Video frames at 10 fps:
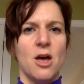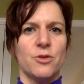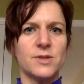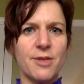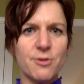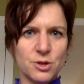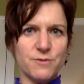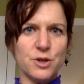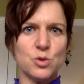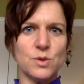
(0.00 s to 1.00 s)
there's other
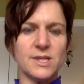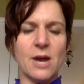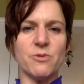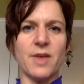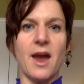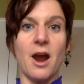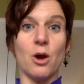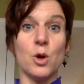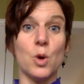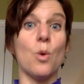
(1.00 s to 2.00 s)
individuals out
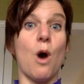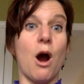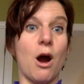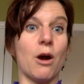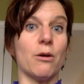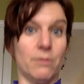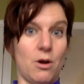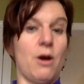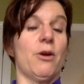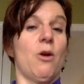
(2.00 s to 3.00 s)
there who are
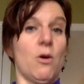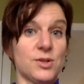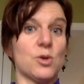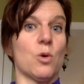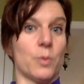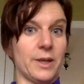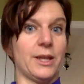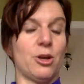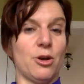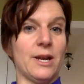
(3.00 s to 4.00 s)
also
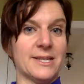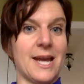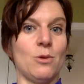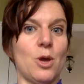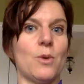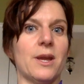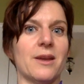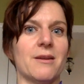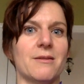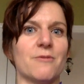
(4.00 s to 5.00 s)
really good at
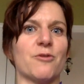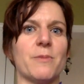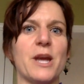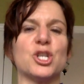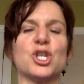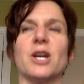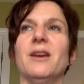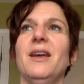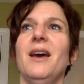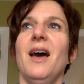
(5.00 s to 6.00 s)
downloading information.